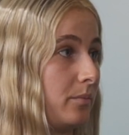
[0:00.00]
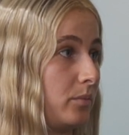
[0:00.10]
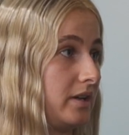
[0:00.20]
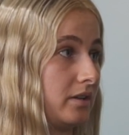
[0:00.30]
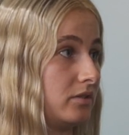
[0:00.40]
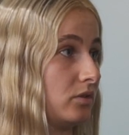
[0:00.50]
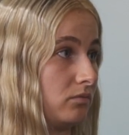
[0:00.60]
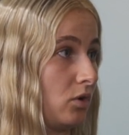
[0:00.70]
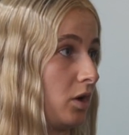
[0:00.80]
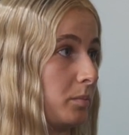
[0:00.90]
we can sort
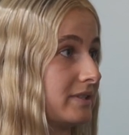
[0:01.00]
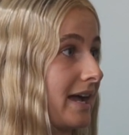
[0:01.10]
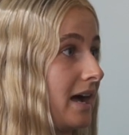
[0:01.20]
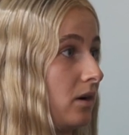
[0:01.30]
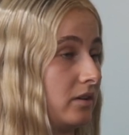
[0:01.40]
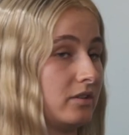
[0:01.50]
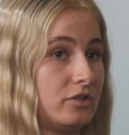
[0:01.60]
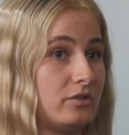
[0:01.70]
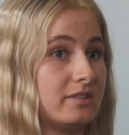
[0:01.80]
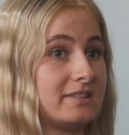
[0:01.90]
of roll up a towel and
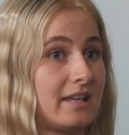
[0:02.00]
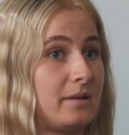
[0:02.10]
use the